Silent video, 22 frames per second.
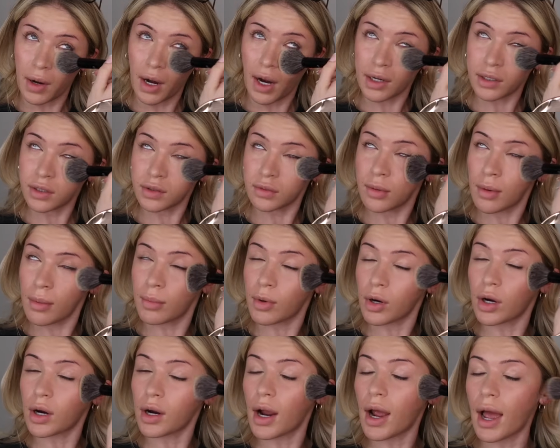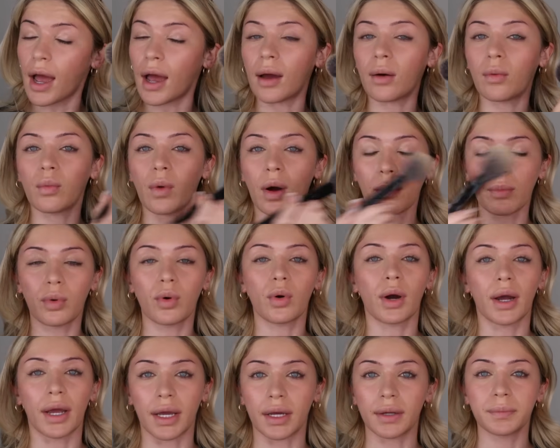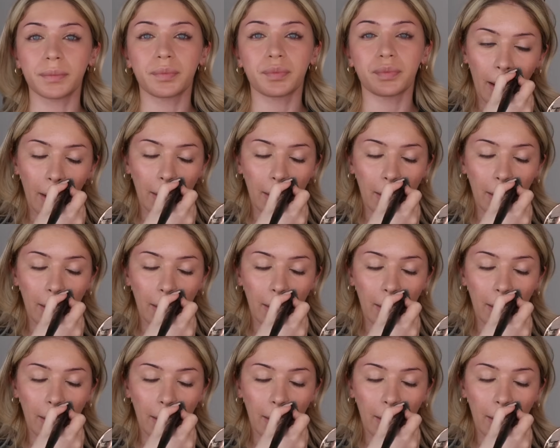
But I just remember at one point,